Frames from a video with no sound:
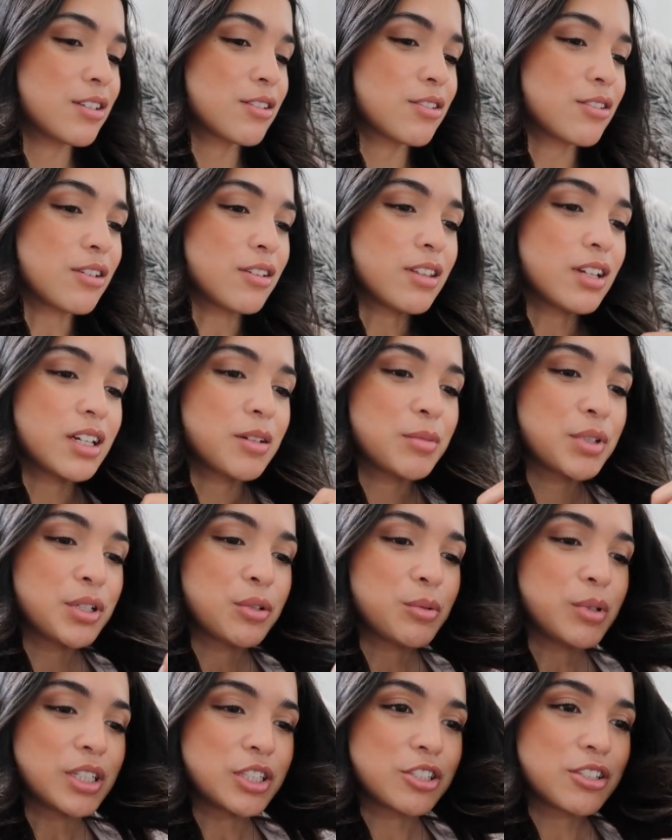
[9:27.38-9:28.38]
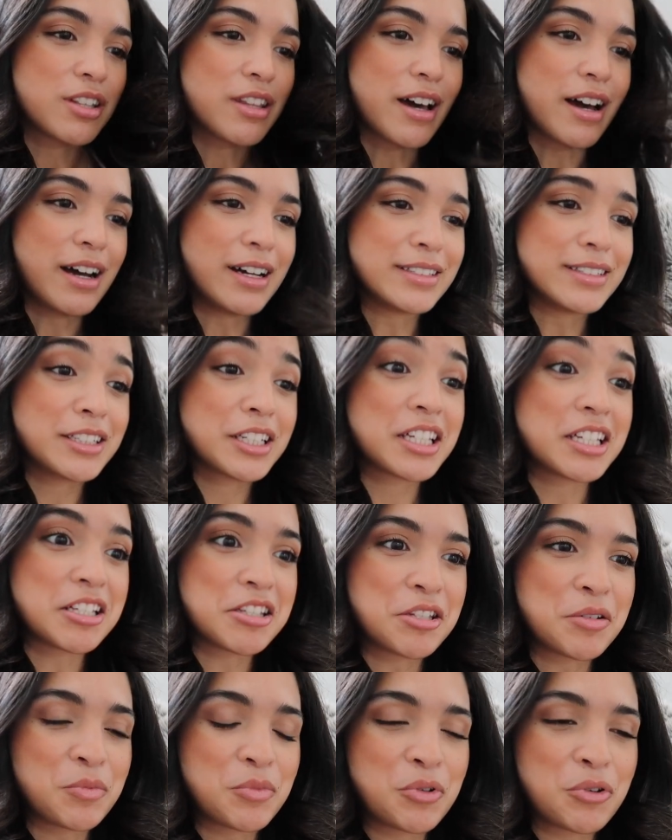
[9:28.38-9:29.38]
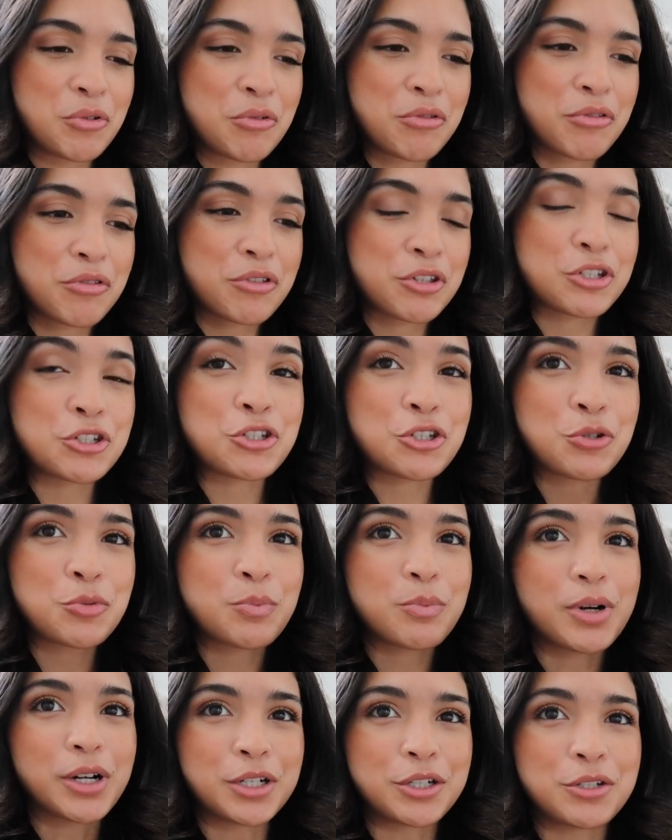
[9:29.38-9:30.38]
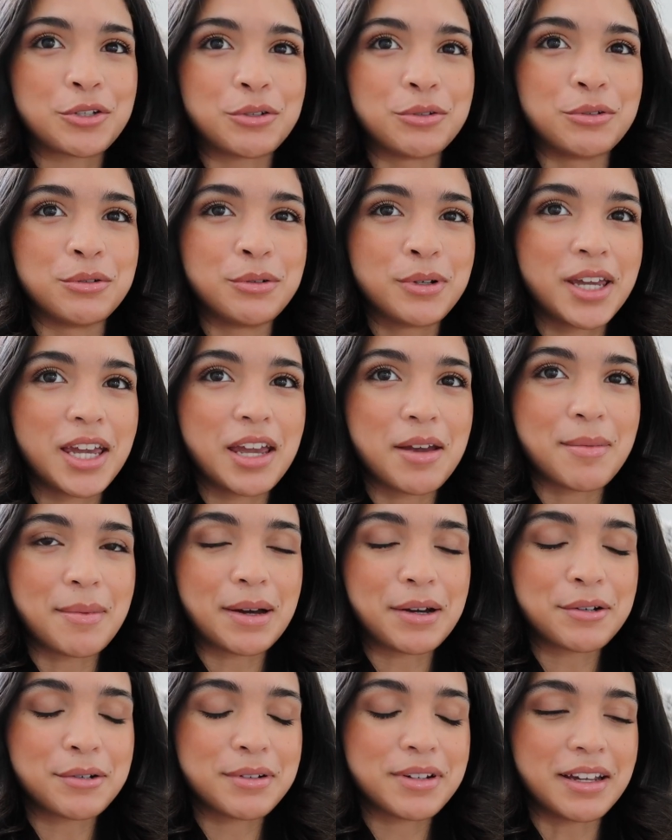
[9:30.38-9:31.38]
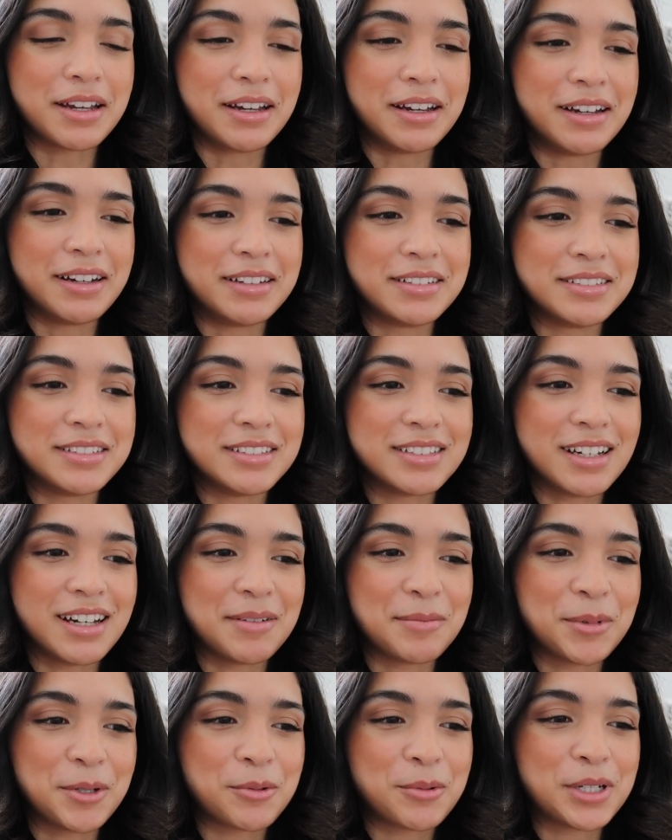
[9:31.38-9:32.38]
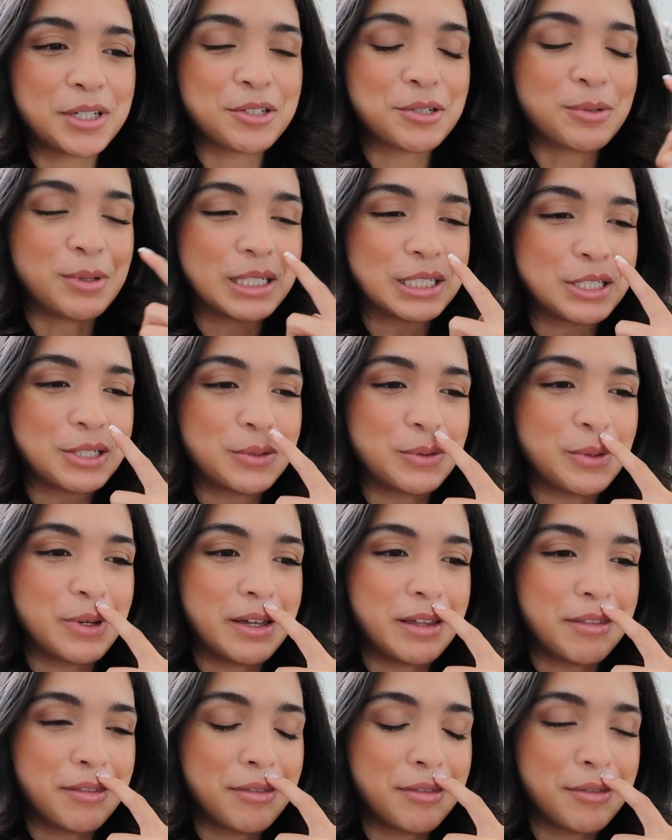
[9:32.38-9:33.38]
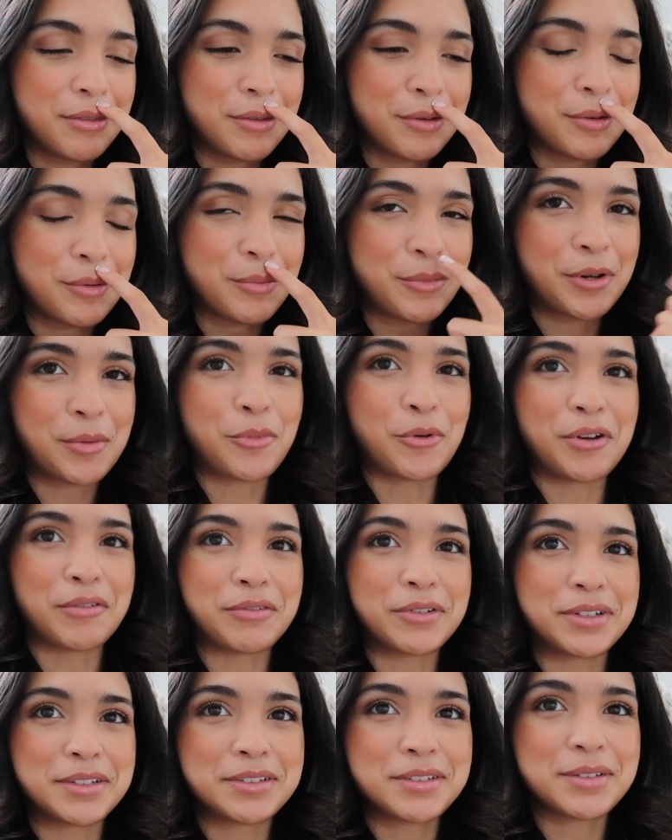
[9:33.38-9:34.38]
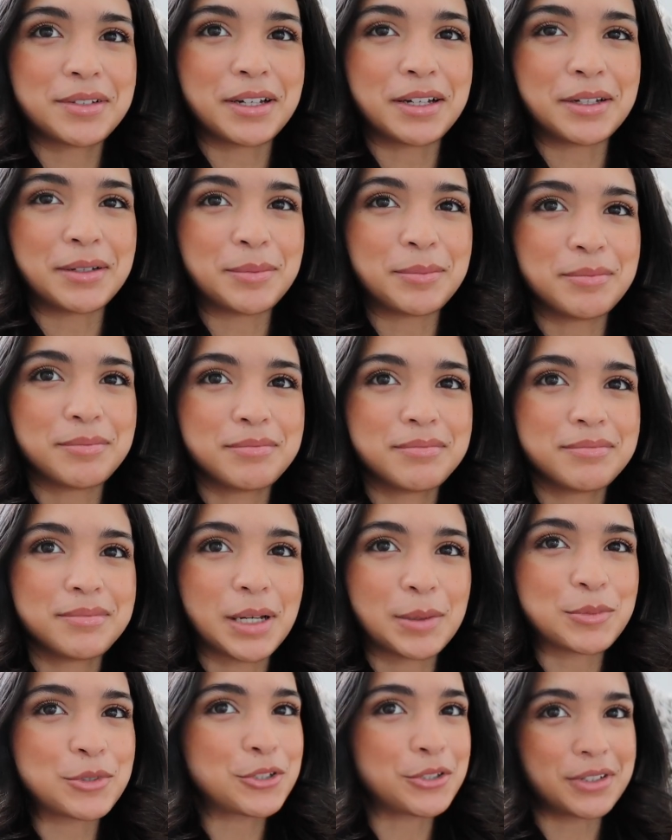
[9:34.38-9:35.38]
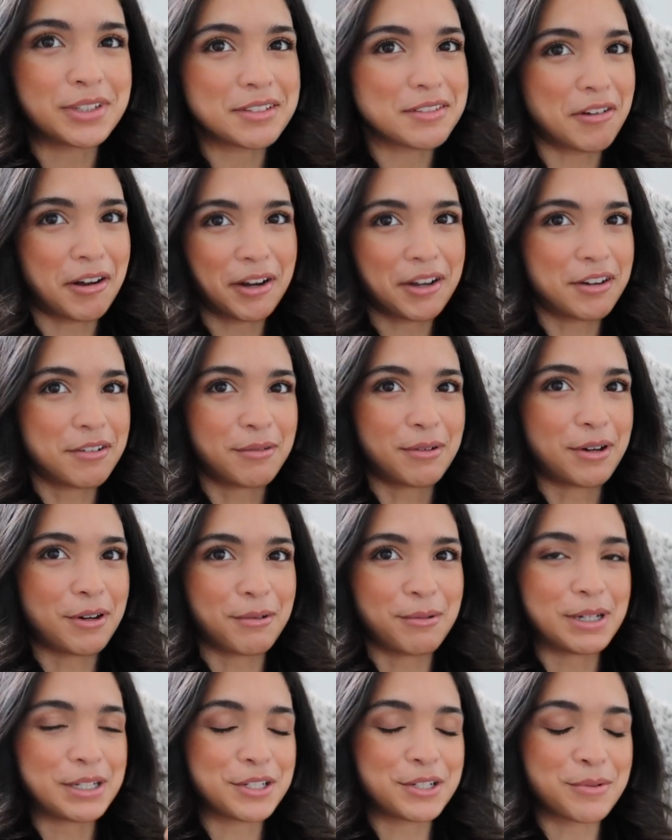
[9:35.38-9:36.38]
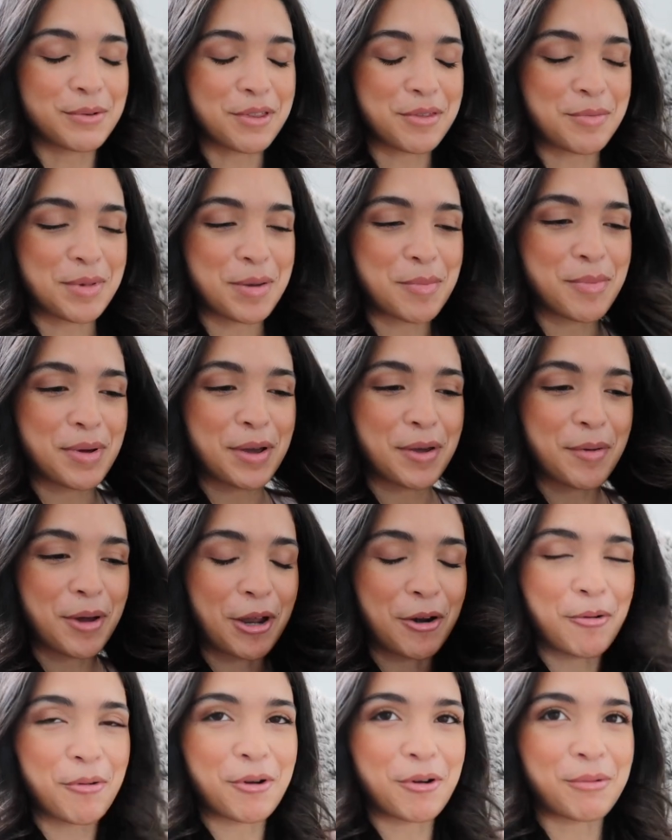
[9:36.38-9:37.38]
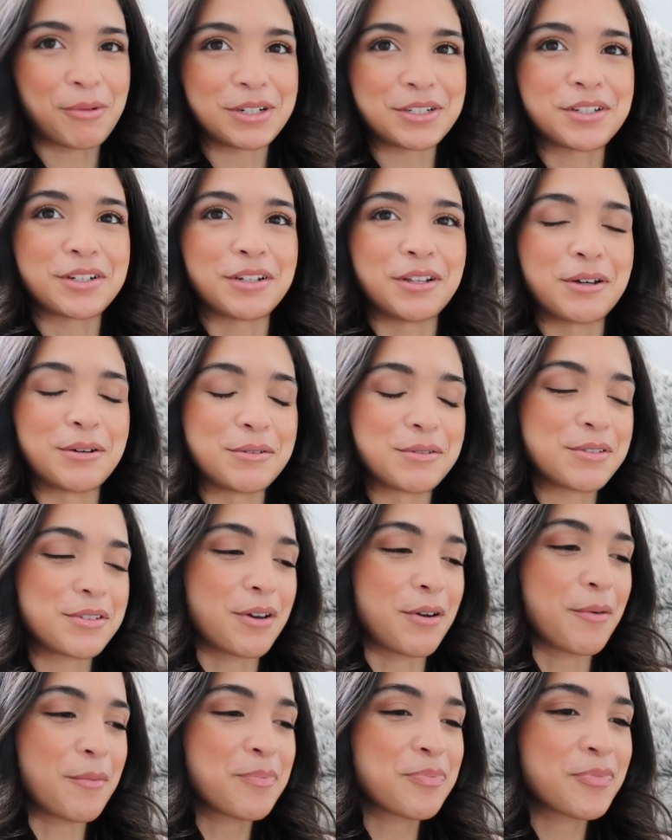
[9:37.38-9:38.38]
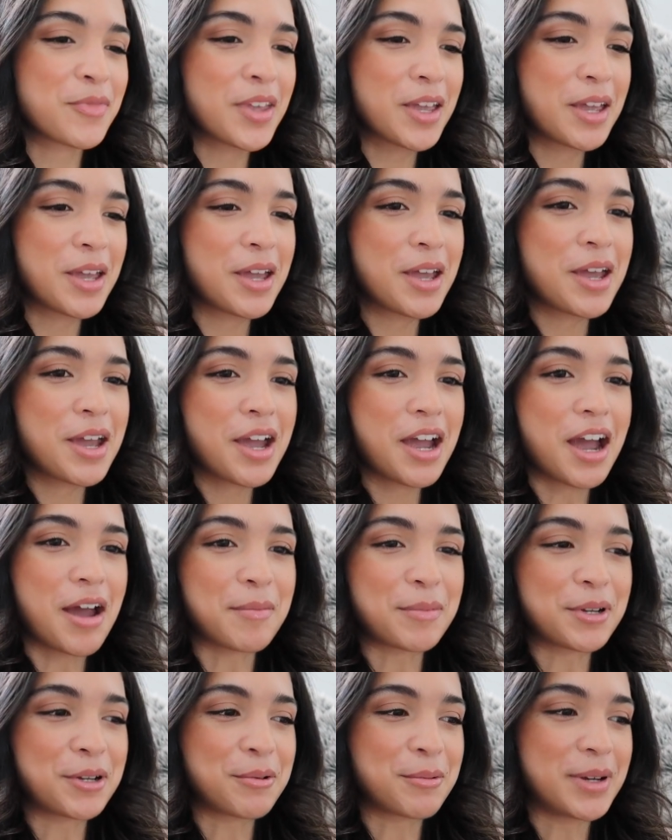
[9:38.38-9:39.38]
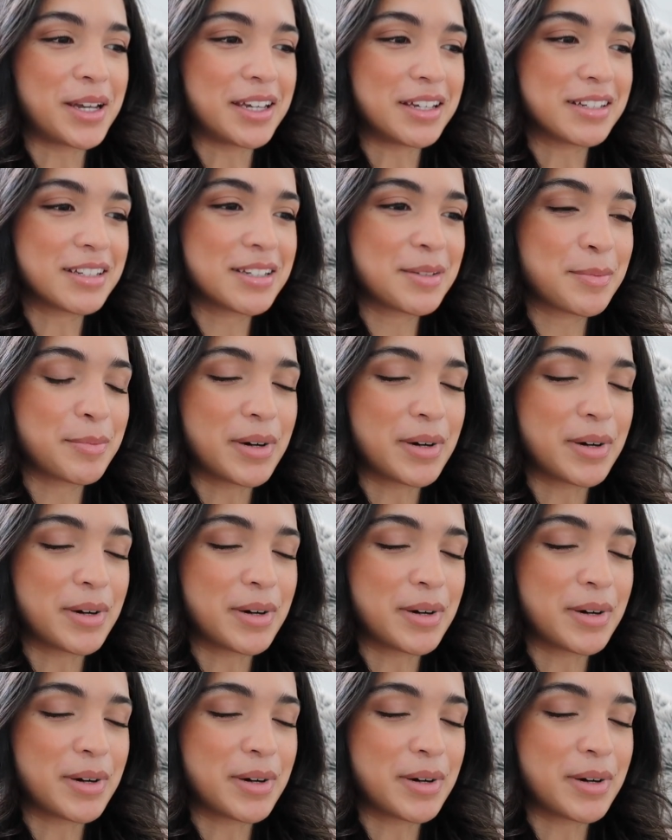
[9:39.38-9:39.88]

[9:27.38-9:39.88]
So I think I'm gonna watch that. Kissing Booth part two came out and I'm gonna wait to watch it with my boyfriend. I'm, I'm sure he's not gonna wanna watch it with me, but I don't wanna watch it alone, so I'm gonna wait.